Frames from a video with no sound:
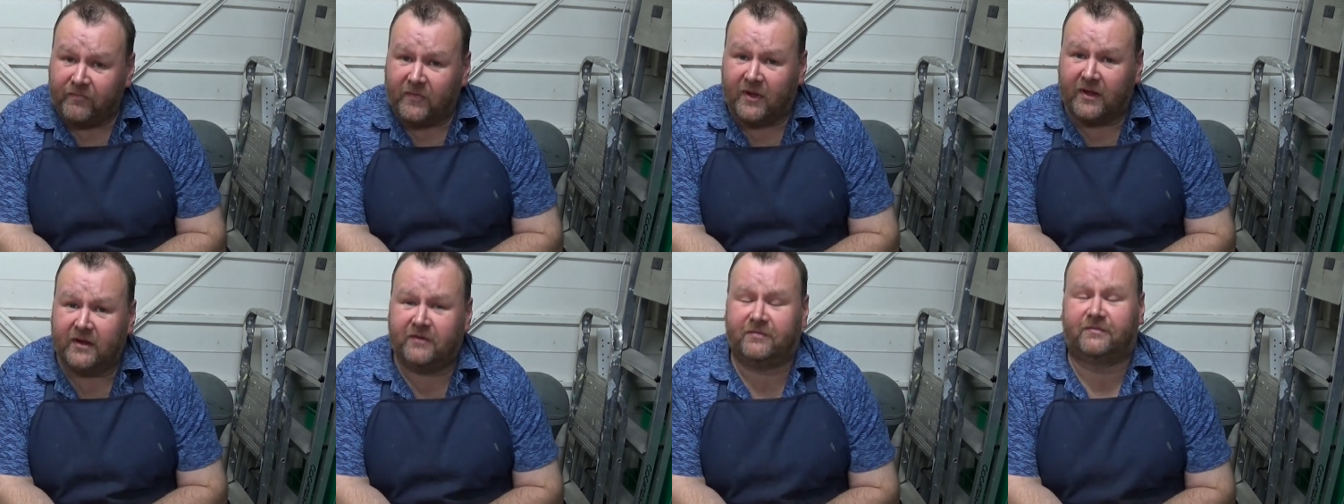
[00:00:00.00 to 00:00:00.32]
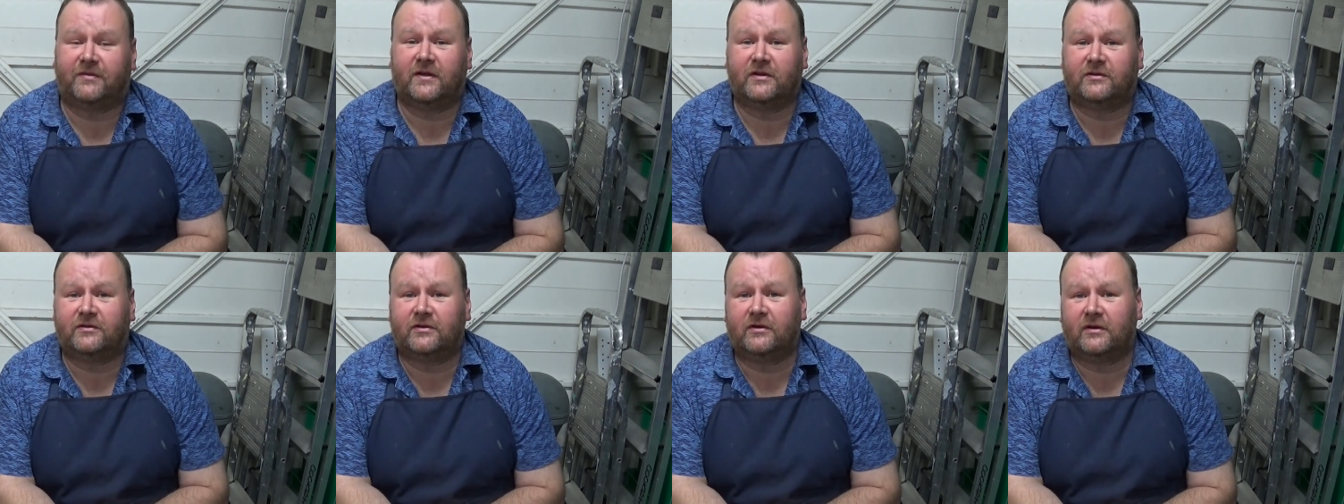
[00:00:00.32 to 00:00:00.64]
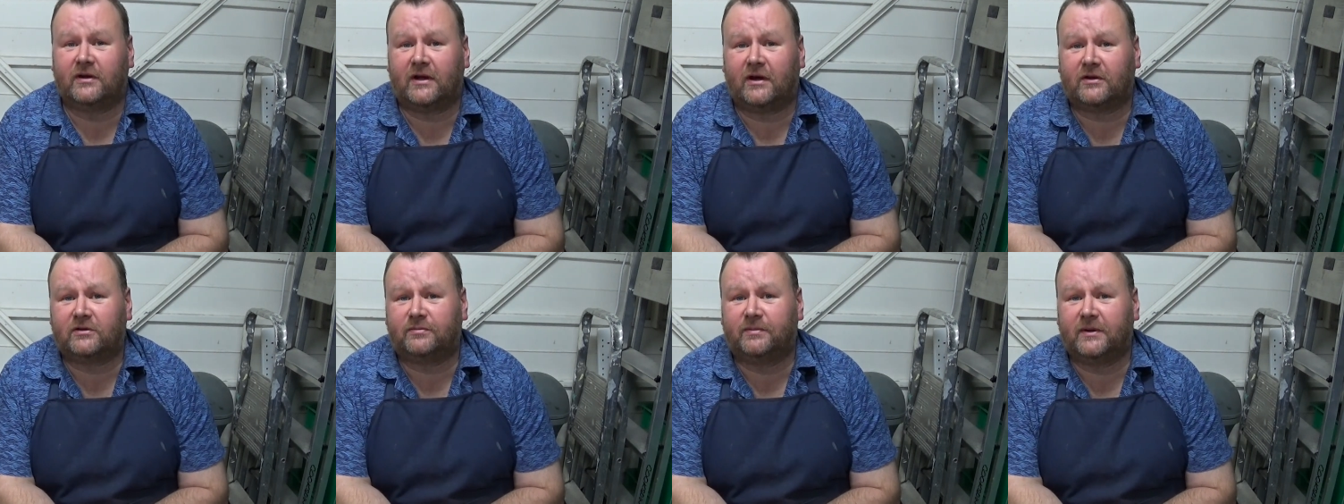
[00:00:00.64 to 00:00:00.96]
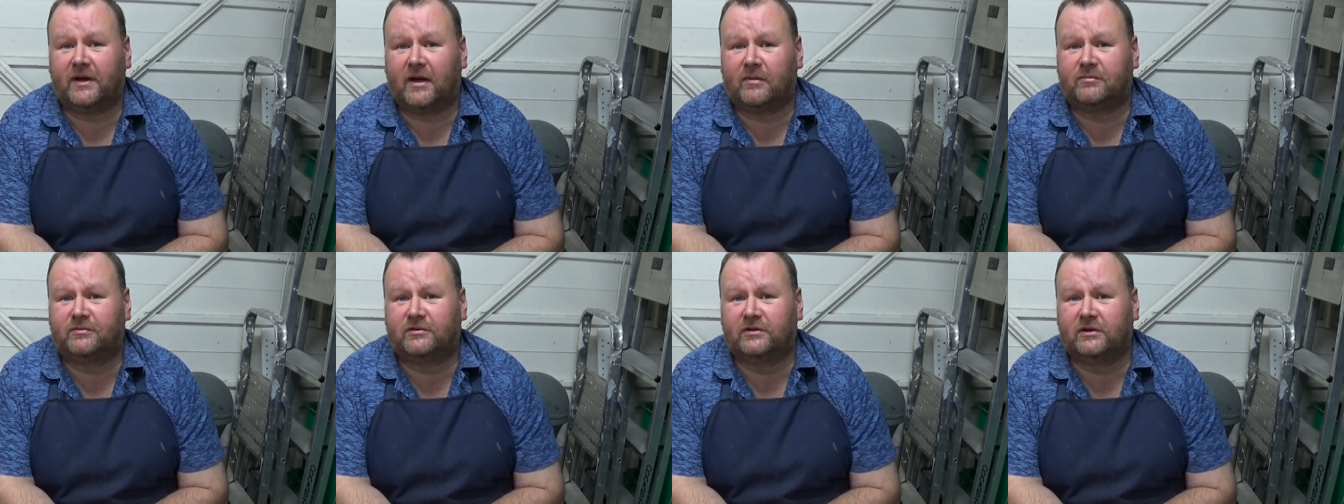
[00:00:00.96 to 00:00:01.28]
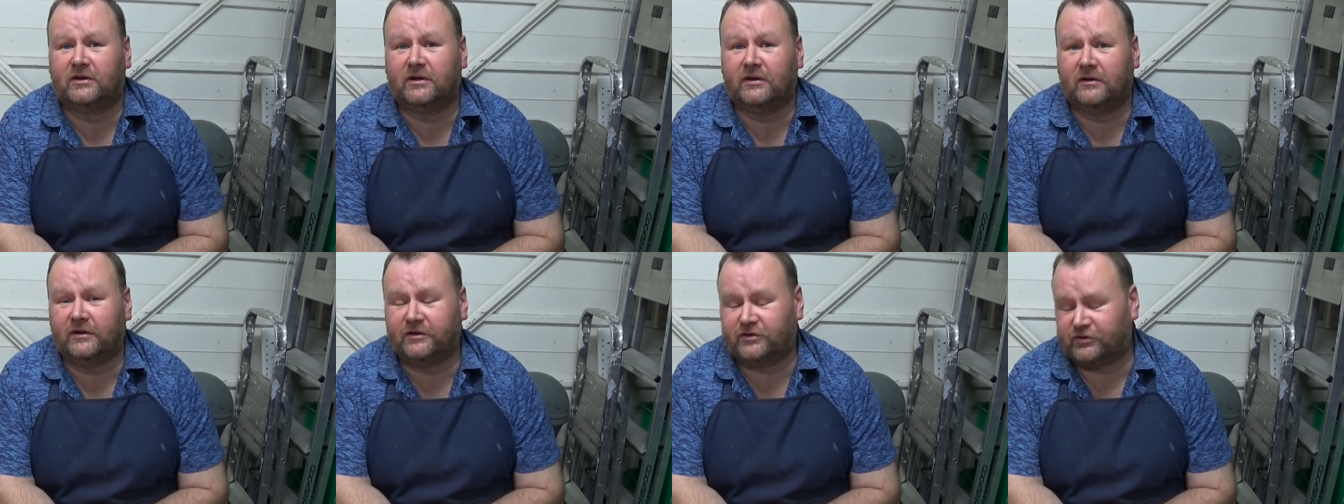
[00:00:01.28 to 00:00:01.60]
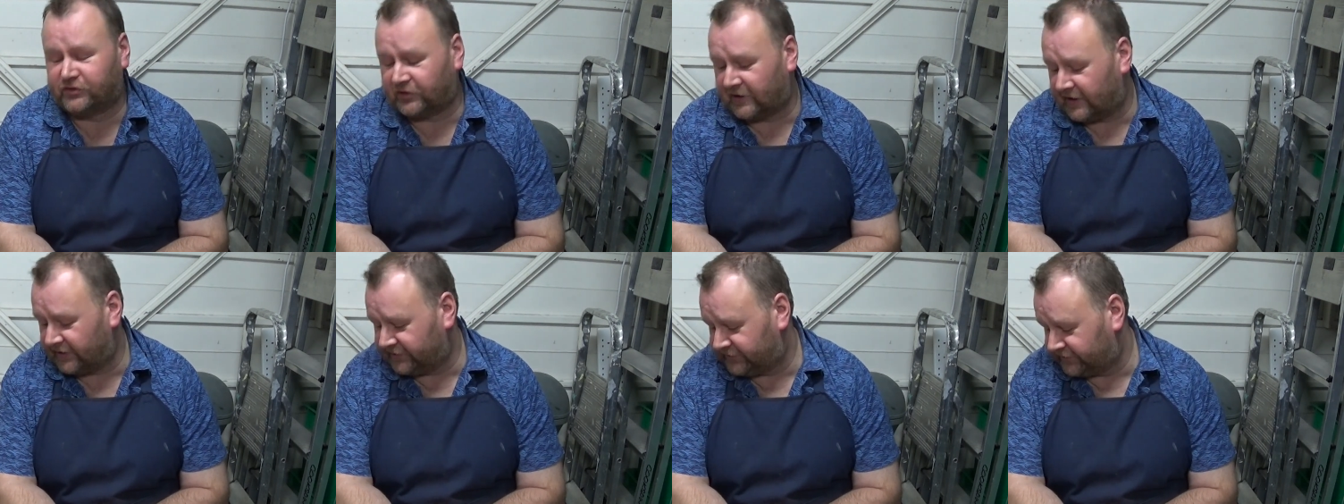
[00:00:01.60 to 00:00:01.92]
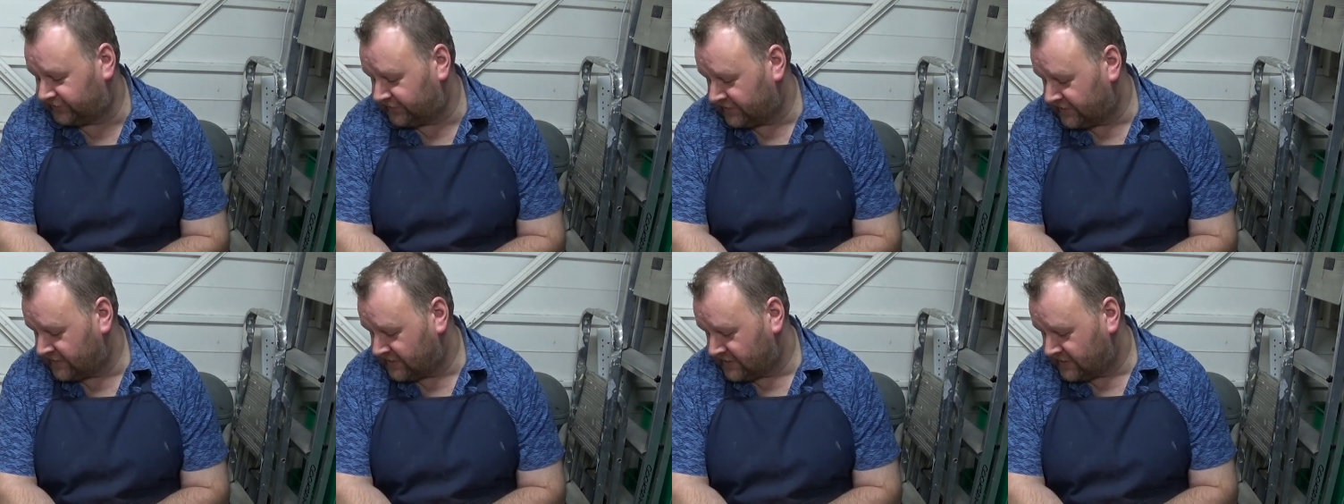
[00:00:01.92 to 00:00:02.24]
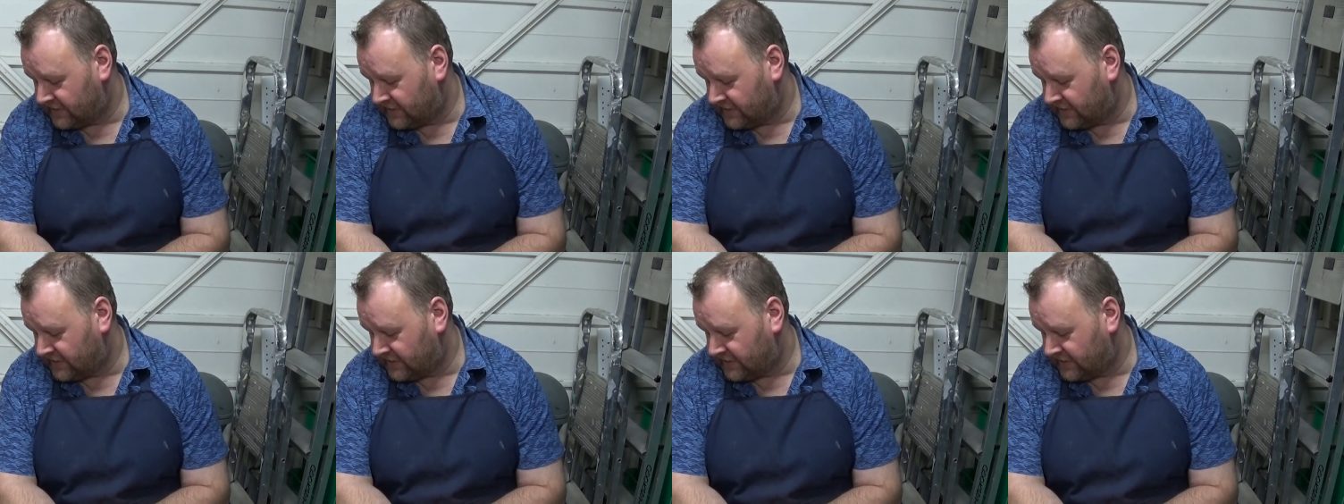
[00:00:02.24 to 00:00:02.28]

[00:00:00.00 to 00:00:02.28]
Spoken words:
If they turn out to be absolutely trashed,